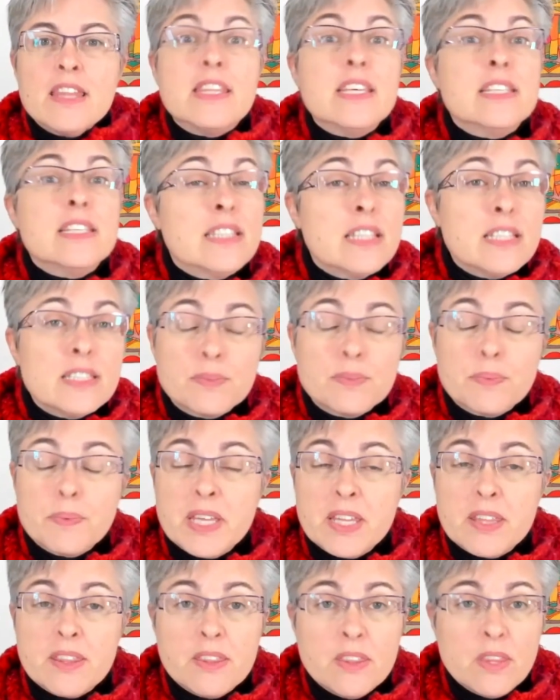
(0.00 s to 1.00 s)
This is
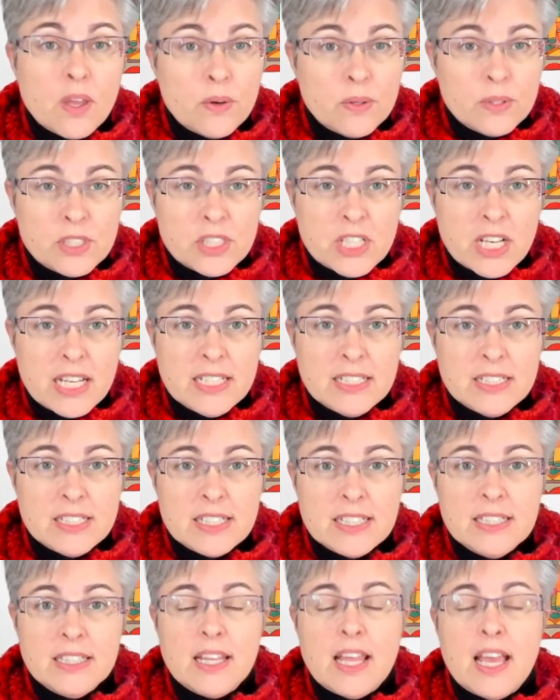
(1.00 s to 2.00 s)
with no
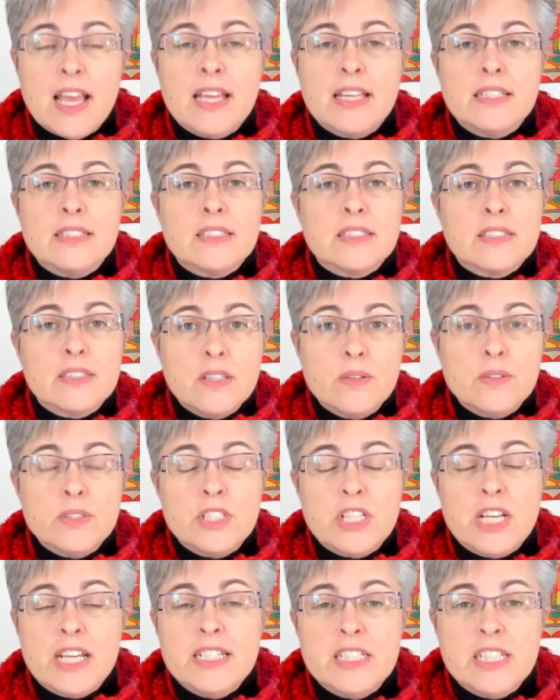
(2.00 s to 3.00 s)
change in lights, no
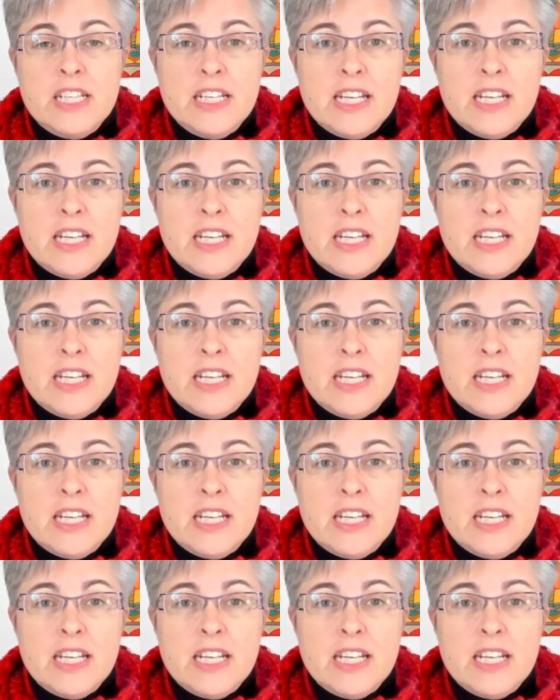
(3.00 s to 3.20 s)
change in